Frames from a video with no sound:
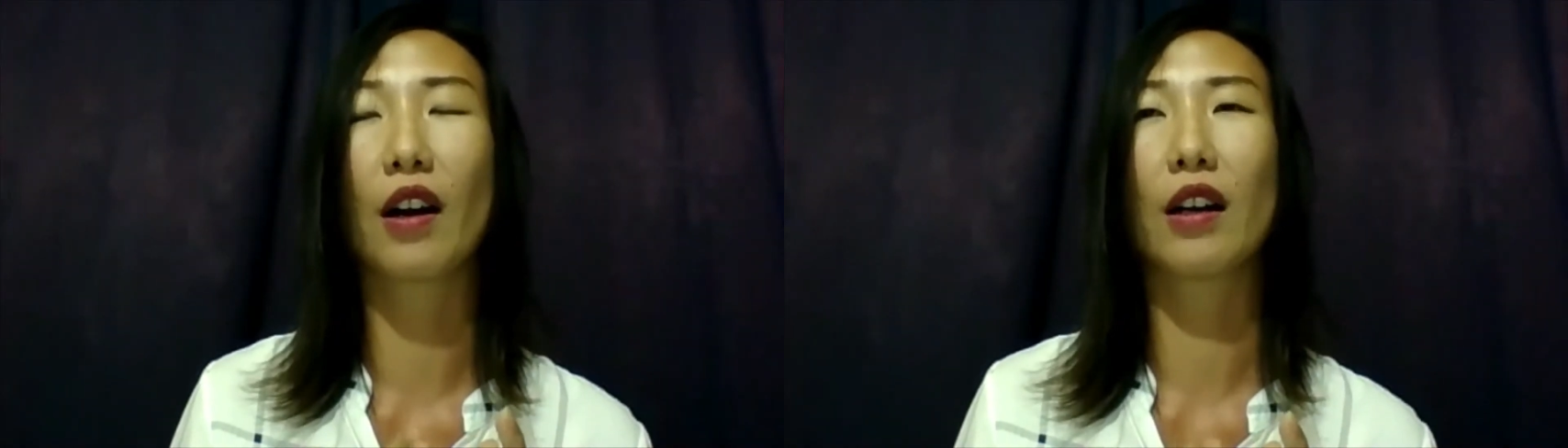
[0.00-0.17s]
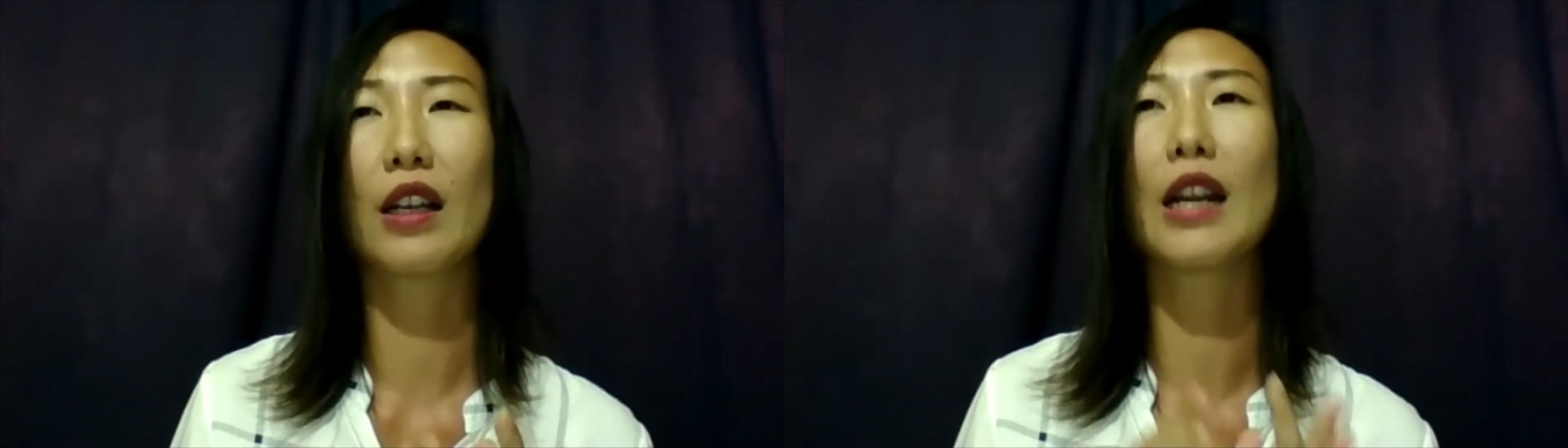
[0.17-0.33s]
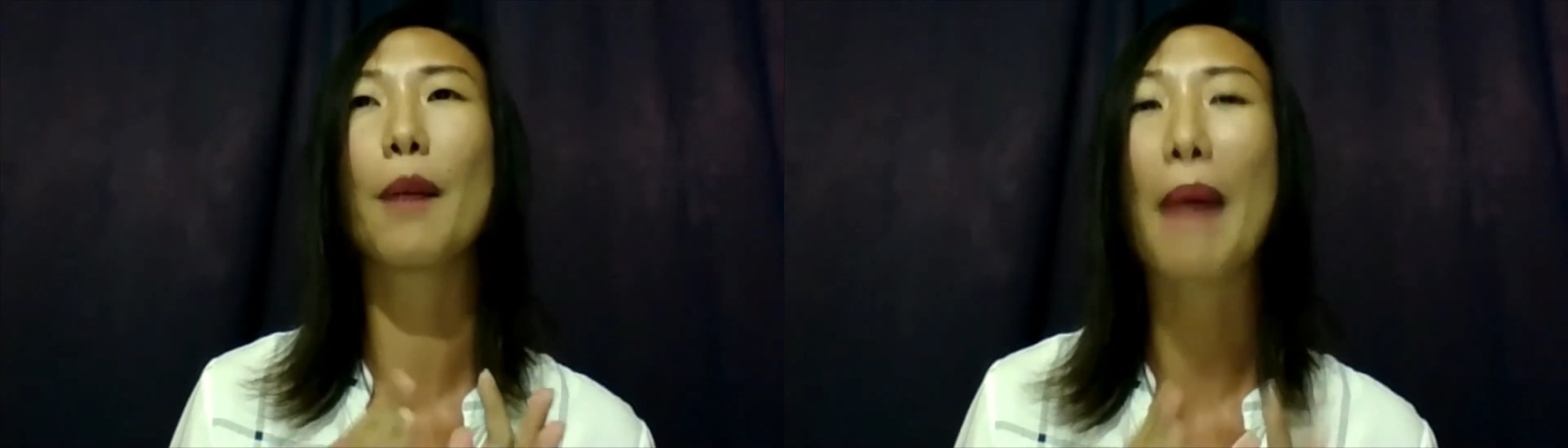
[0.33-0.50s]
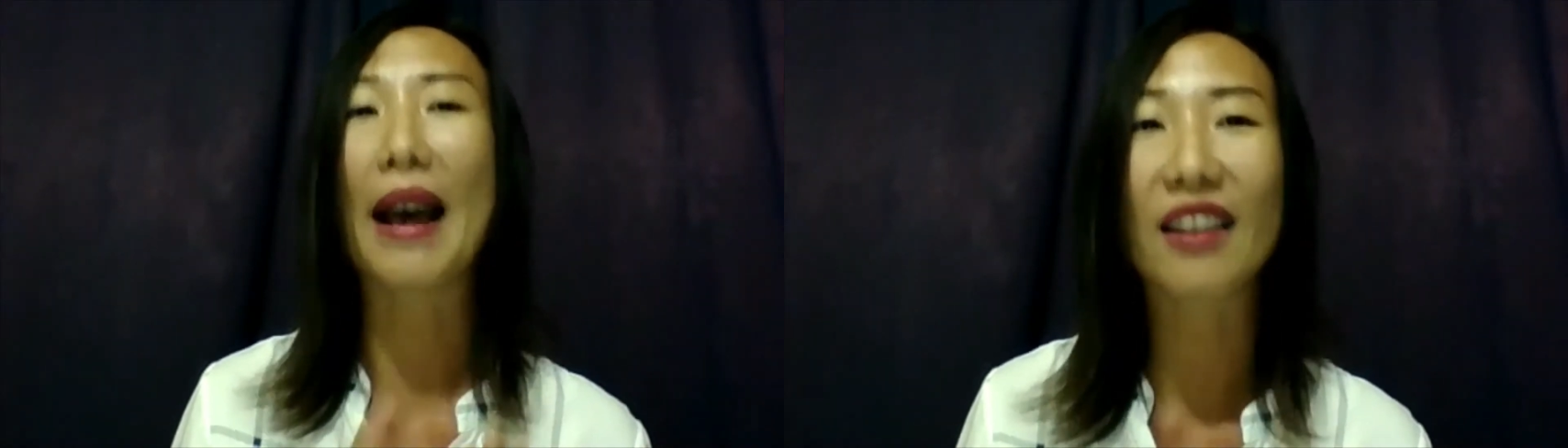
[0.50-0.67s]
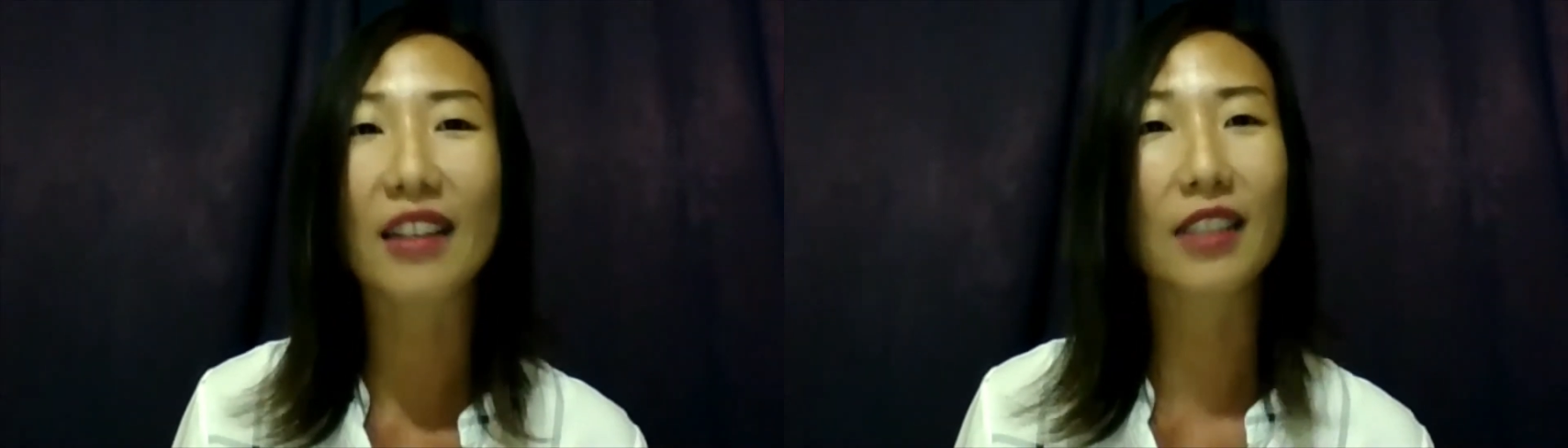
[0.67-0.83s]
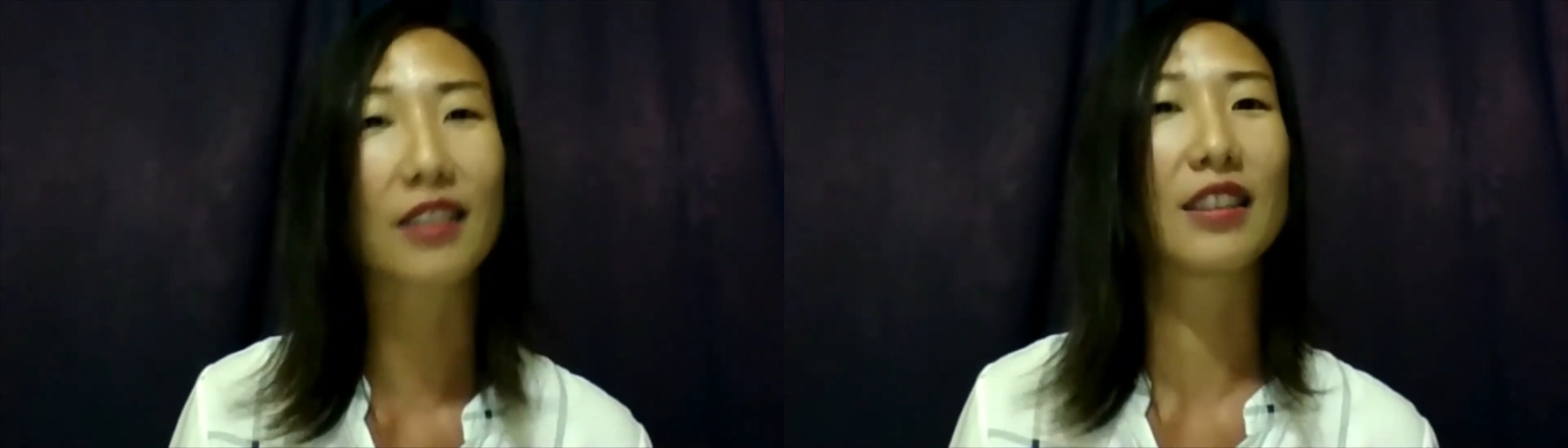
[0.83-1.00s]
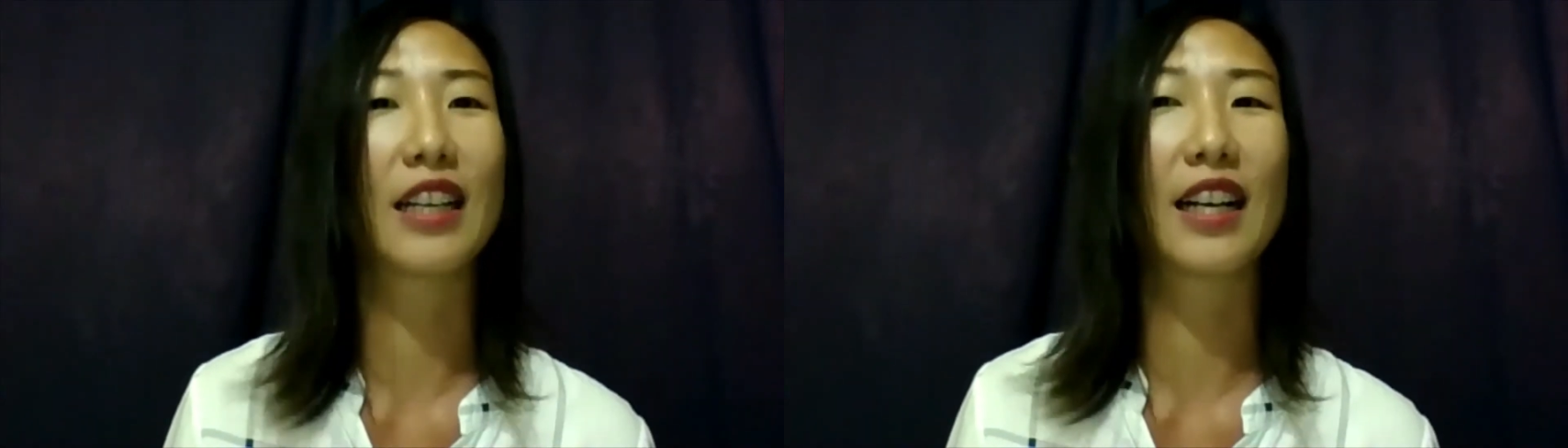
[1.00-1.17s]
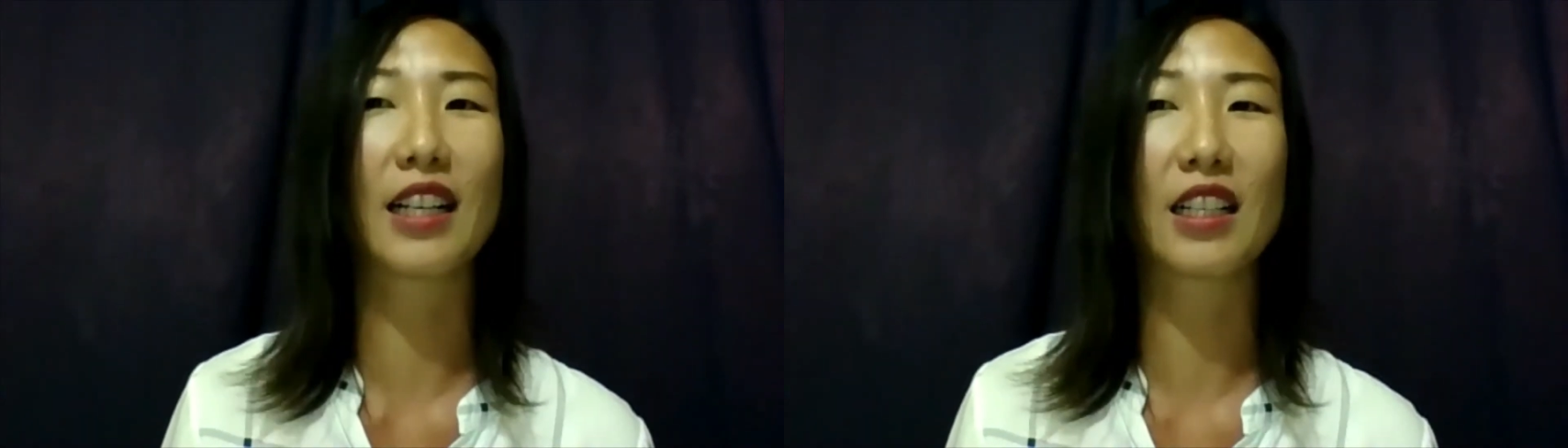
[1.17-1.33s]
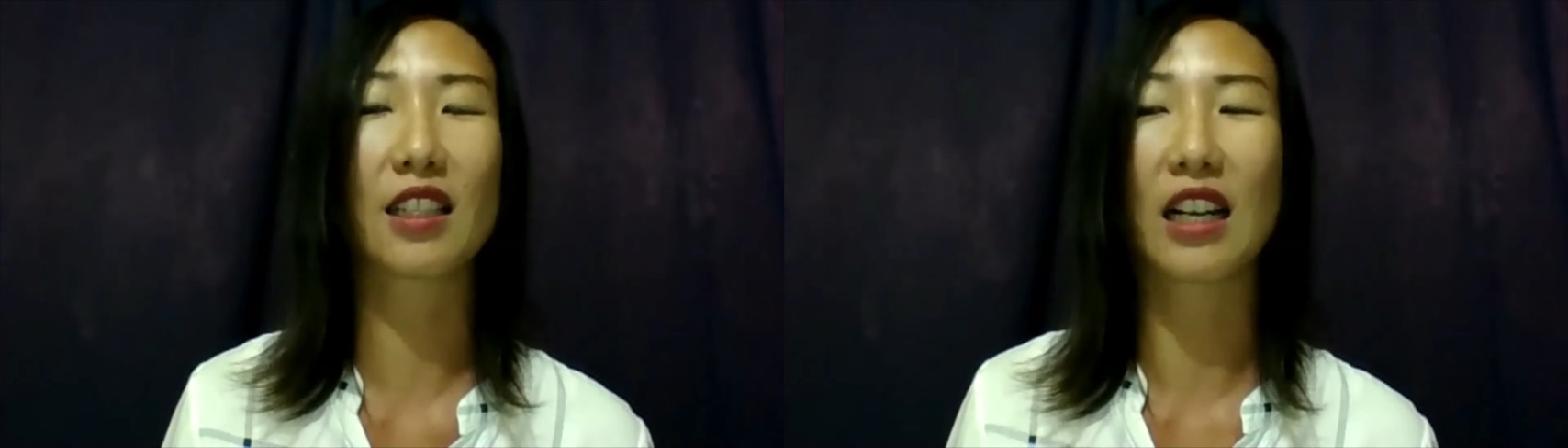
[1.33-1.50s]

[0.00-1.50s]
in a method that is